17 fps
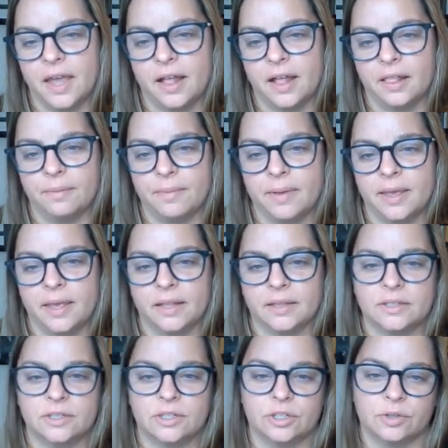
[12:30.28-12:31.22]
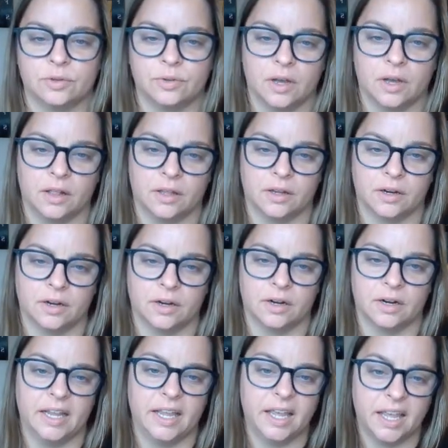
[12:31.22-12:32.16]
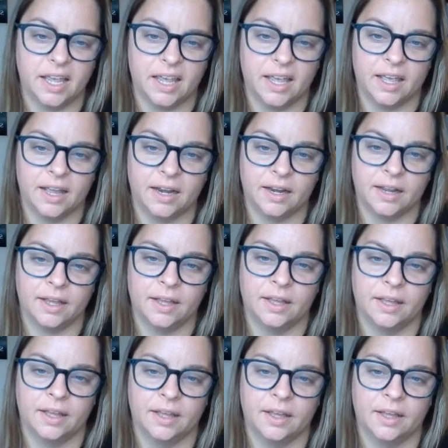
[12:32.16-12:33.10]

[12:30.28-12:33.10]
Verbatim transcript: elements to color in,